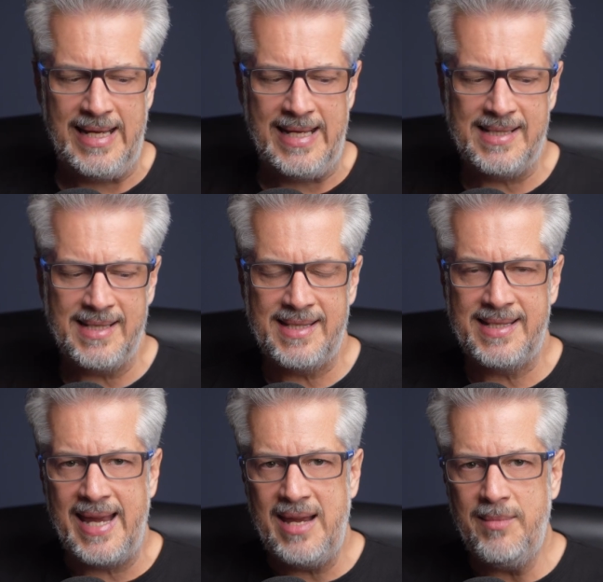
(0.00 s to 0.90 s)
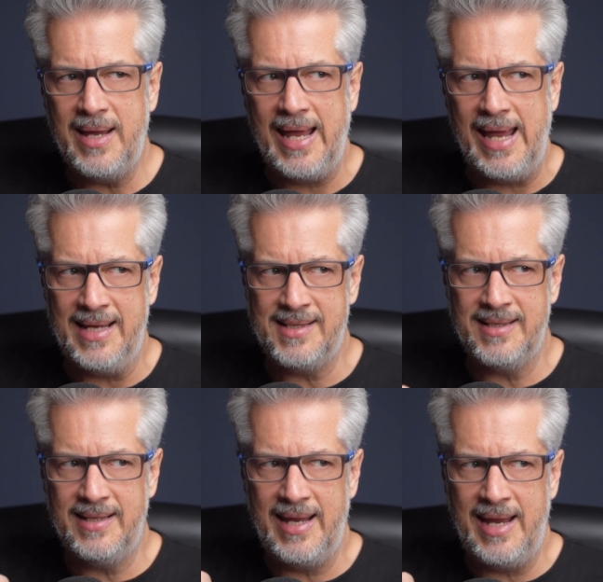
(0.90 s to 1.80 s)
is the same
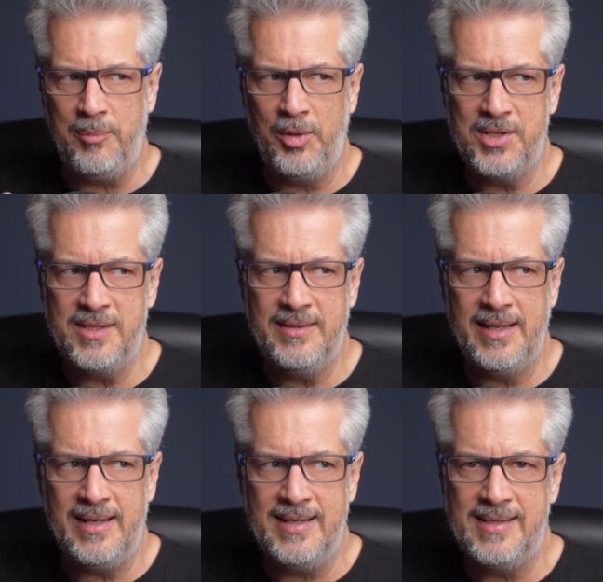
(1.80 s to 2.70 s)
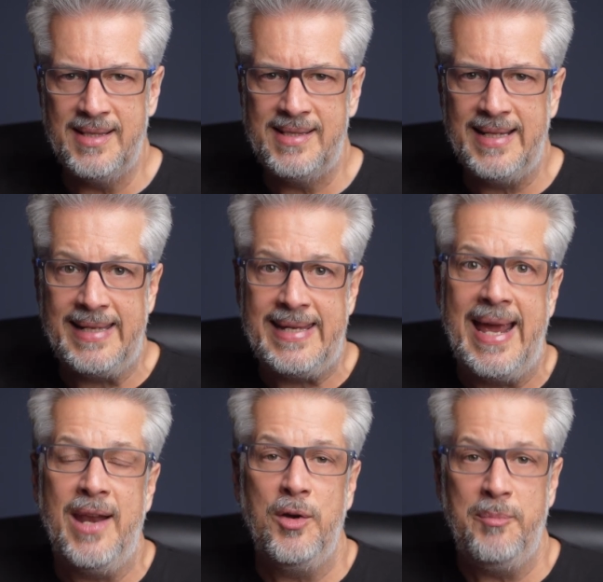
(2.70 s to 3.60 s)
as a person that insists it
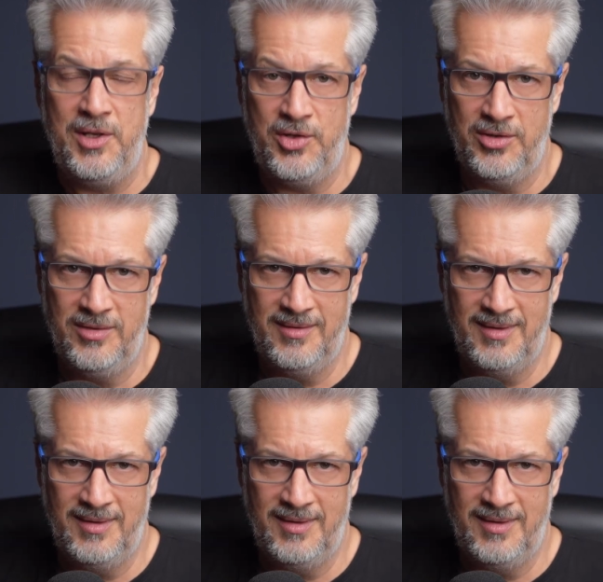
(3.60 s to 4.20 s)
cannot be true.